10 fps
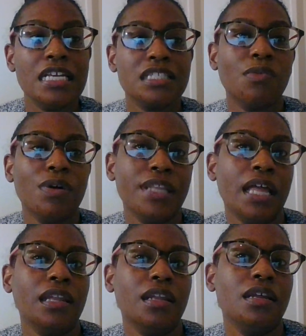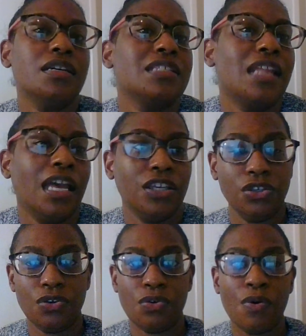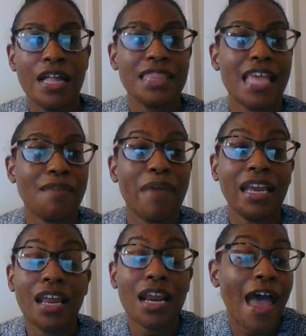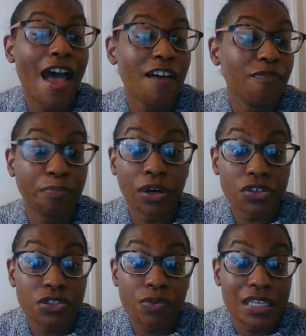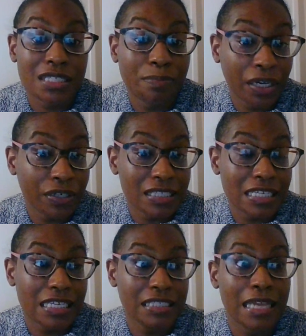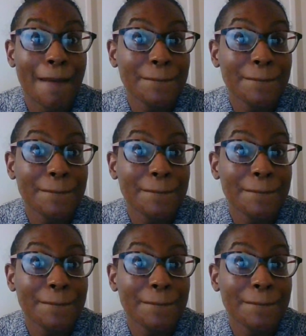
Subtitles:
someone that looks like you, that might not have personal experiences,